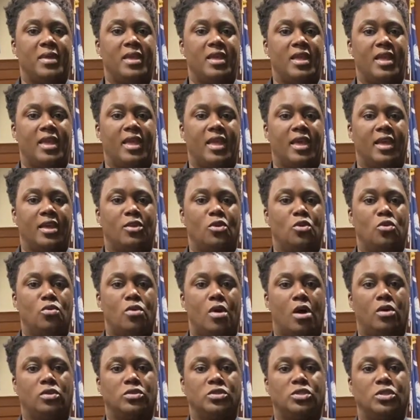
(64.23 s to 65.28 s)
me and who
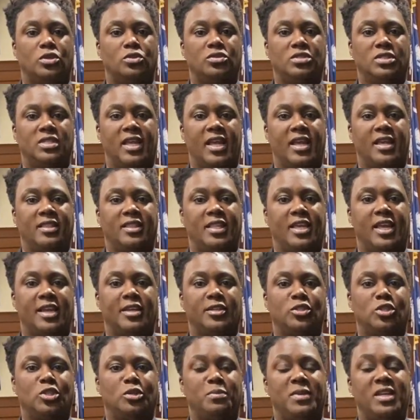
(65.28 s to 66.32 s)
also stand there
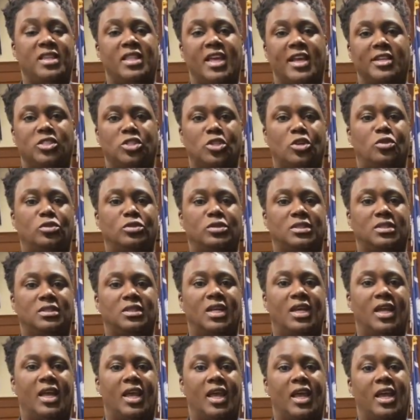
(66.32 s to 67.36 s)
to be that shoulder
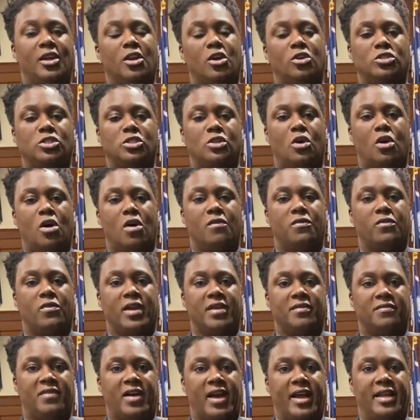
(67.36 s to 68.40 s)
and also offer
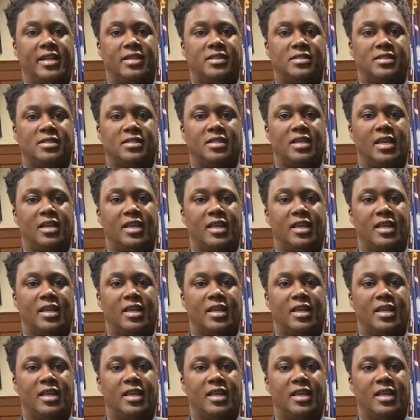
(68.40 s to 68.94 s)
advice.